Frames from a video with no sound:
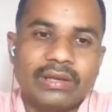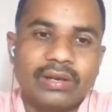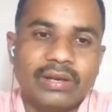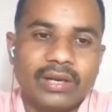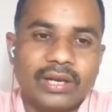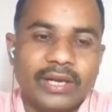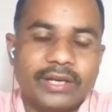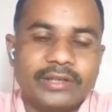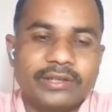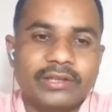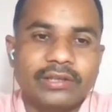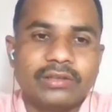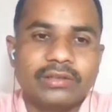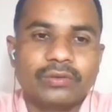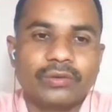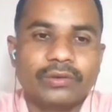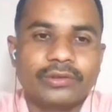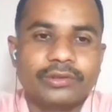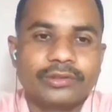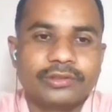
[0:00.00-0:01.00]
Latin,
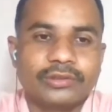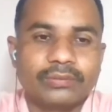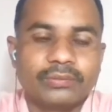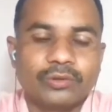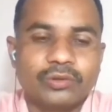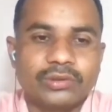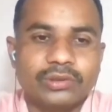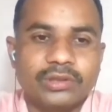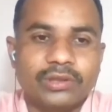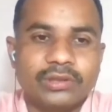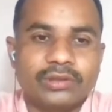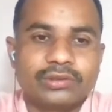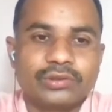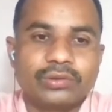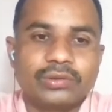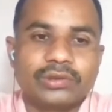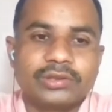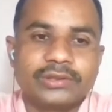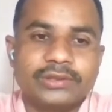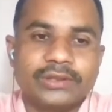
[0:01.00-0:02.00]
or some other
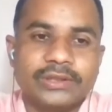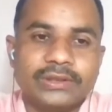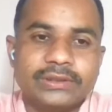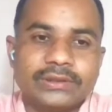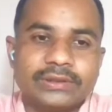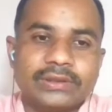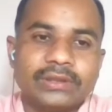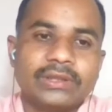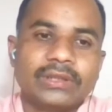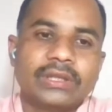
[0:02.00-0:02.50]
sources,